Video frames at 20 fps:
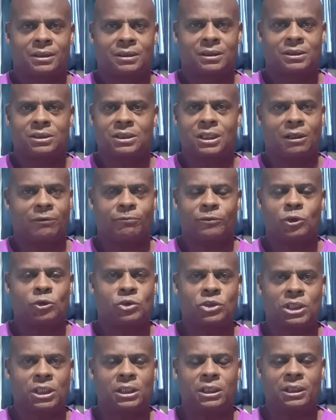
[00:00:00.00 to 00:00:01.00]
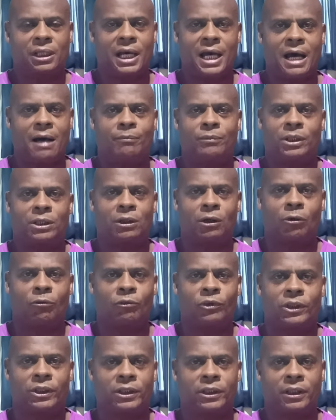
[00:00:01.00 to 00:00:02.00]
The stuff you see happening
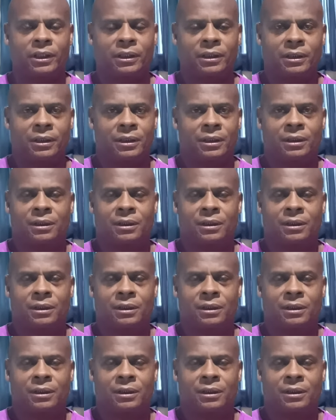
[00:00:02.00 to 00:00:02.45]
over here.